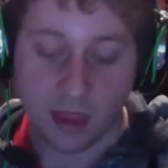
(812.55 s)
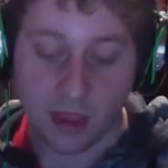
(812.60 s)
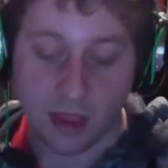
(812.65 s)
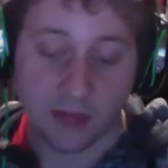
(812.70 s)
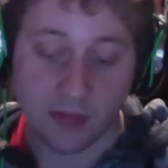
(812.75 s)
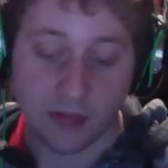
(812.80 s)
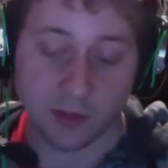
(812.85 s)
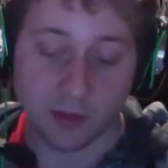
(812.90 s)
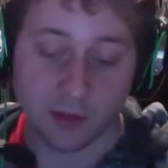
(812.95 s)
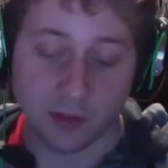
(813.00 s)

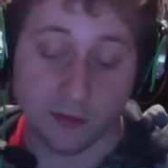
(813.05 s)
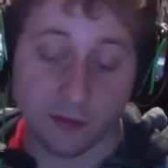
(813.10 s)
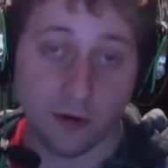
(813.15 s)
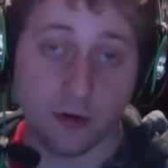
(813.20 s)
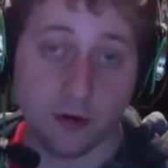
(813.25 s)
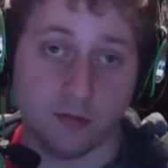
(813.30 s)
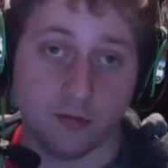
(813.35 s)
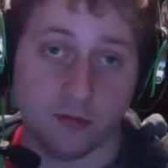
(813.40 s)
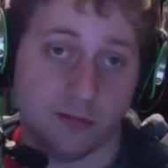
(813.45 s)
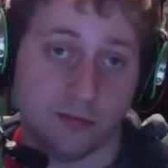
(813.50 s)
And then you move
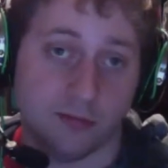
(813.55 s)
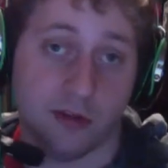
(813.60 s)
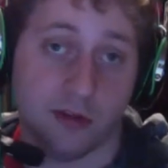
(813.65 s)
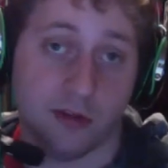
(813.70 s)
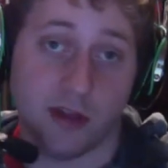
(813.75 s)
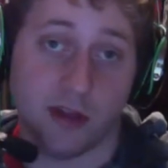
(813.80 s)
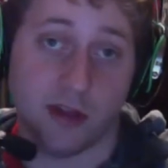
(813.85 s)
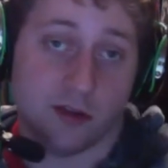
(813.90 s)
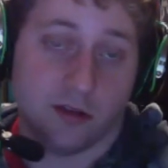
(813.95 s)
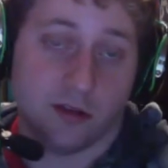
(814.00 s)
forward.
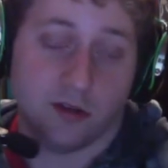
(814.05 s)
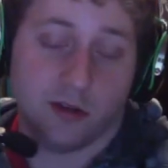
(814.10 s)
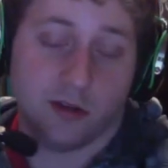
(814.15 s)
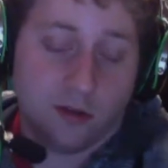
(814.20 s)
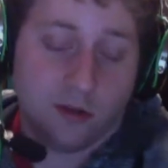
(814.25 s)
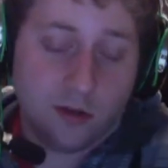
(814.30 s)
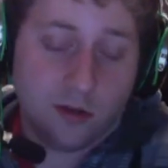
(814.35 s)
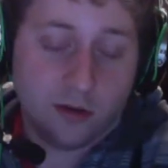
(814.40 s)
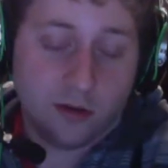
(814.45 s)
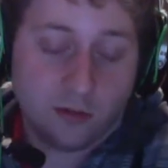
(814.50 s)
Then
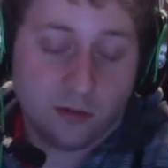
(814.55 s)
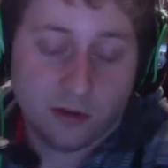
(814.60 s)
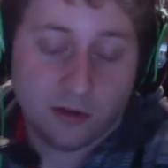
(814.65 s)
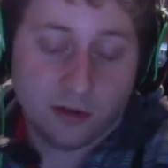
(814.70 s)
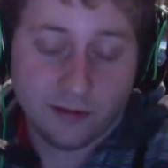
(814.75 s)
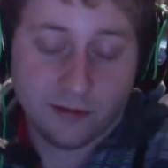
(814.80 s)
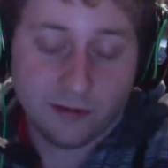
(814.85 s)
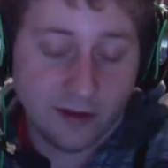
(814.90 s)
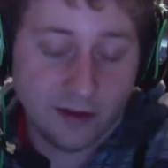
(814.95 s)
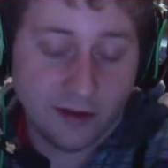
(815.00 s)
you don't
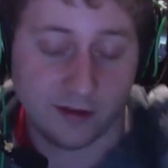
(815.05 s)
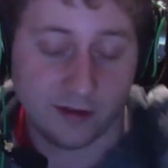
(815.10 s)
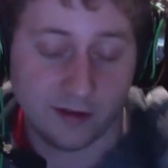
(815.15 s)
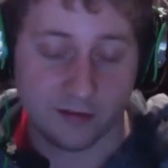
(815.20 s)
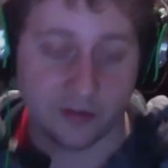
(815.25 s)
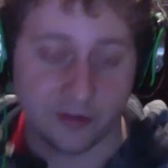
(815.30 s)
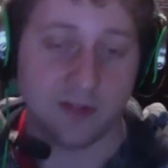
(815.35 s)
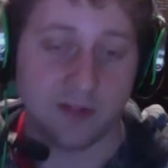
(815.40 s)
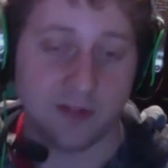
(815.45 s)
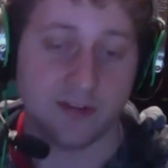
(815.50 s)
give any
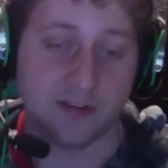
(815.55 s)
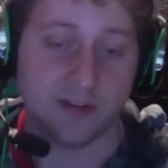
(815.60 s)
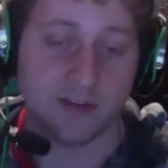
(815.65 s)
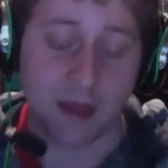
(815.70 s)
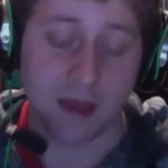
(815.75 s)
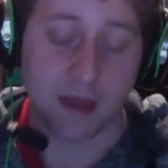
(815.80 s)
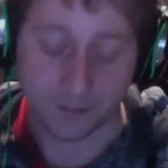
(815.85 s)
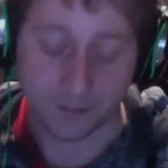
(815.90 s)
forgiveness back.